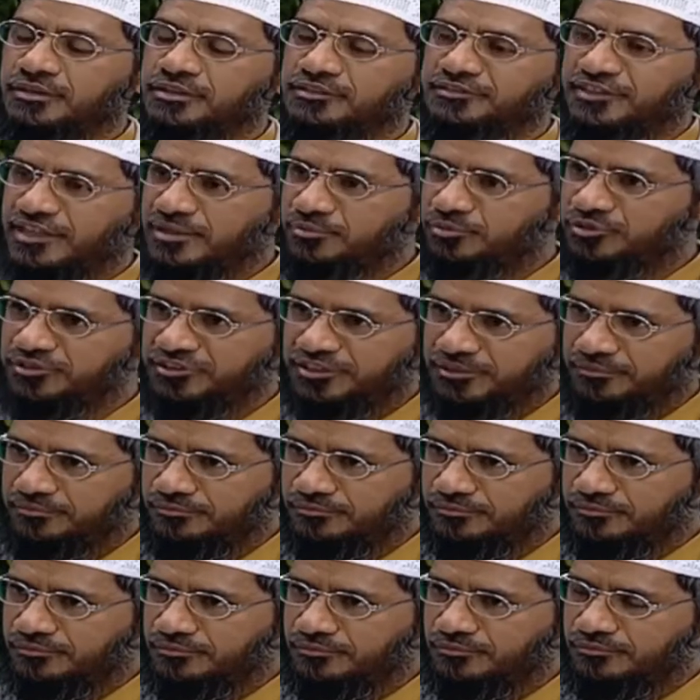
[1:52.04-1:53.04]
Sahih Muslim,
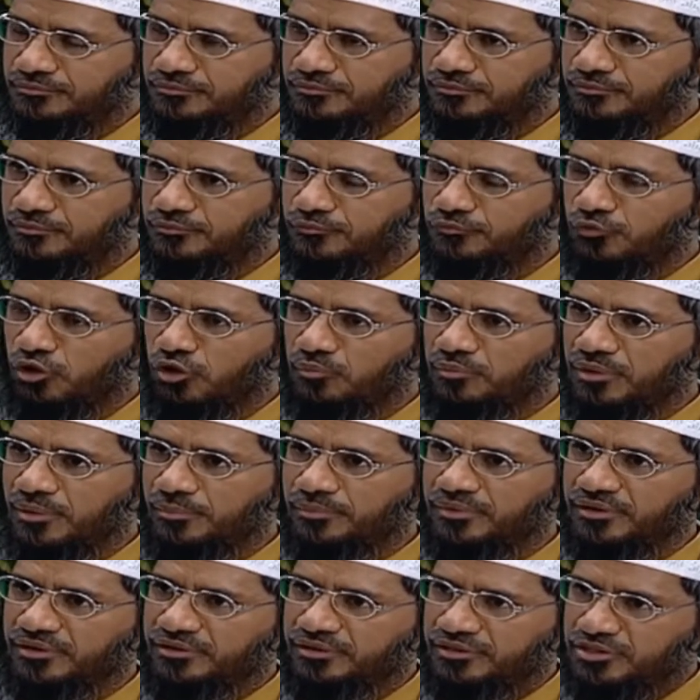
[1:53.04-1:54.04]
volume
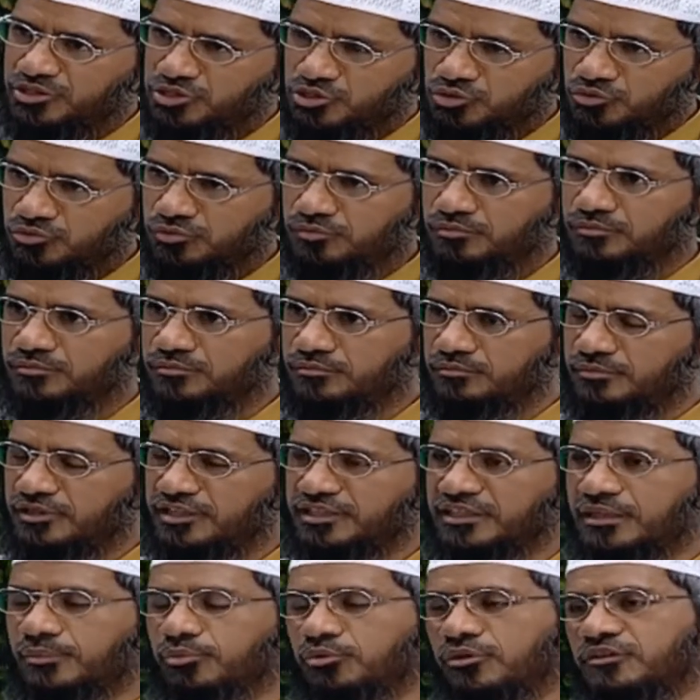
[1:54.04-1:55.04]
number 2,
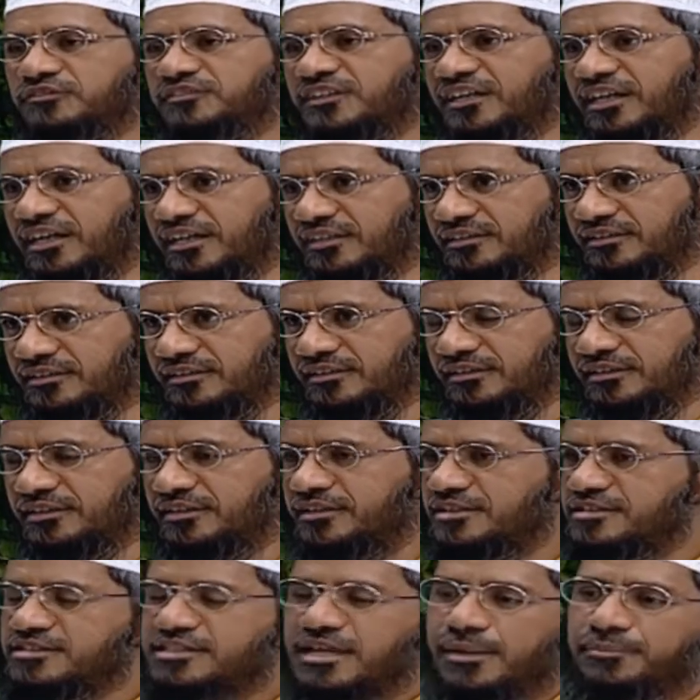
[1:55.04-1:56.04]
in the book of Zakat,
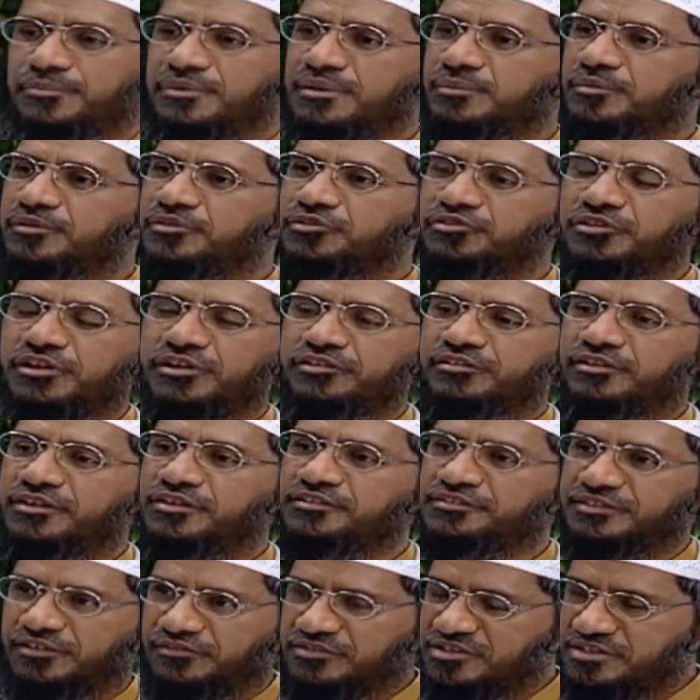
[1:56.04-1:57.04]
chapter number
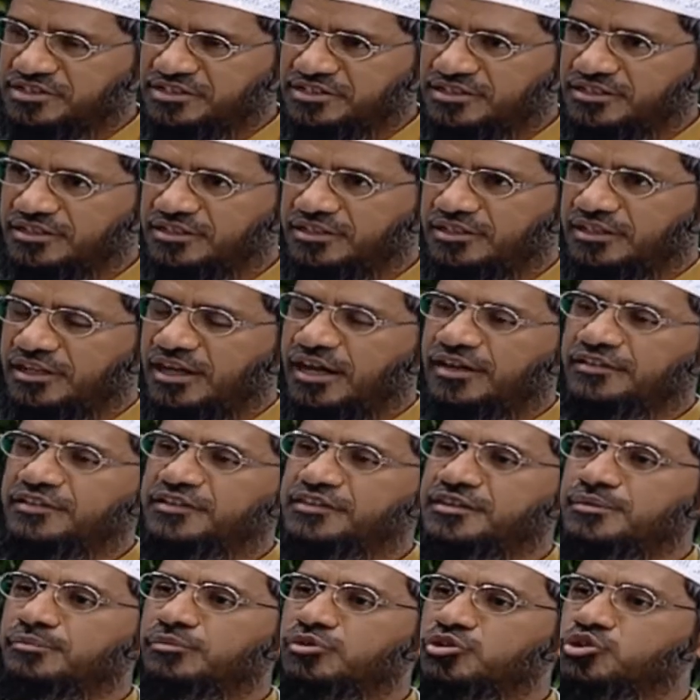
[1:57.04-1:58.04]
370,
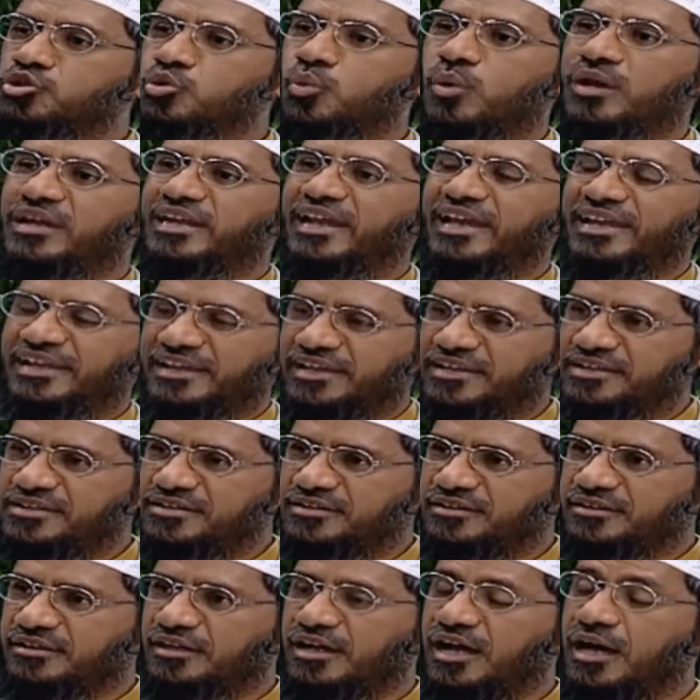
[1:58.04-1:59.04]
hadith number
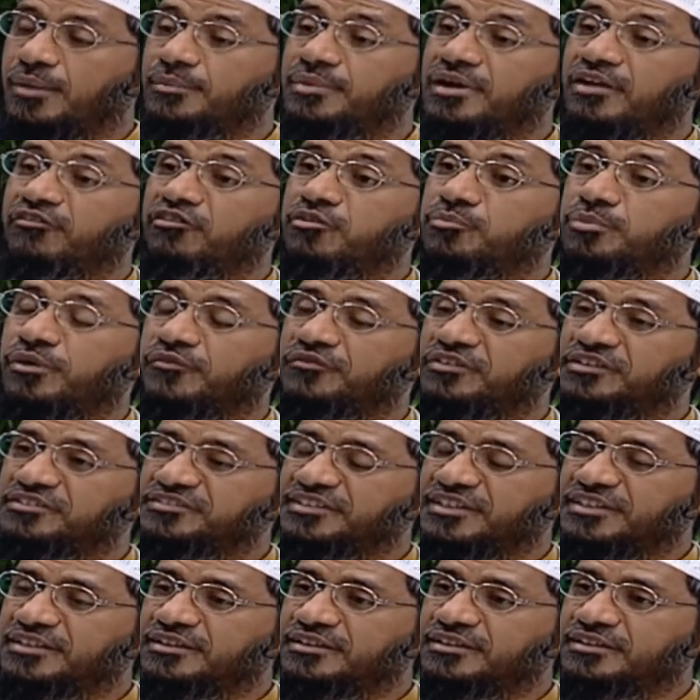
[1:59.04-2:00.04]
2198. Our beloved Prophet
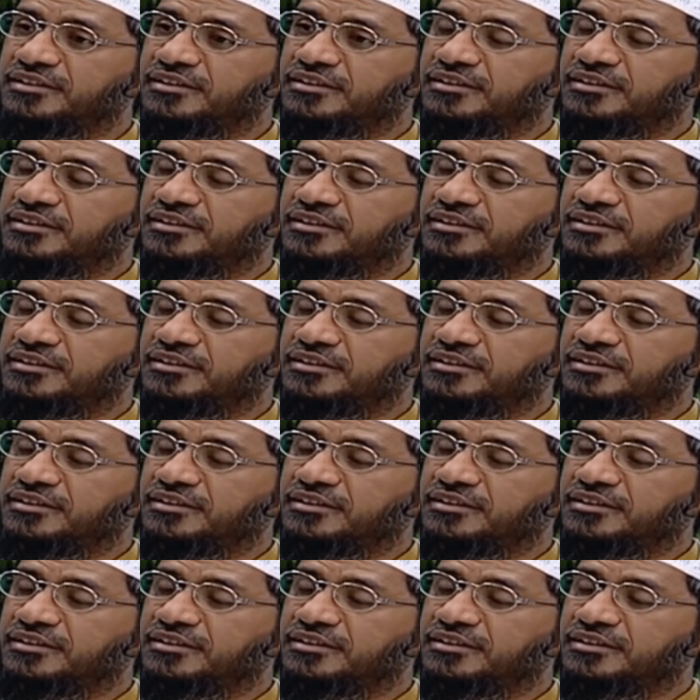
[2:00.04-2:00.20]
said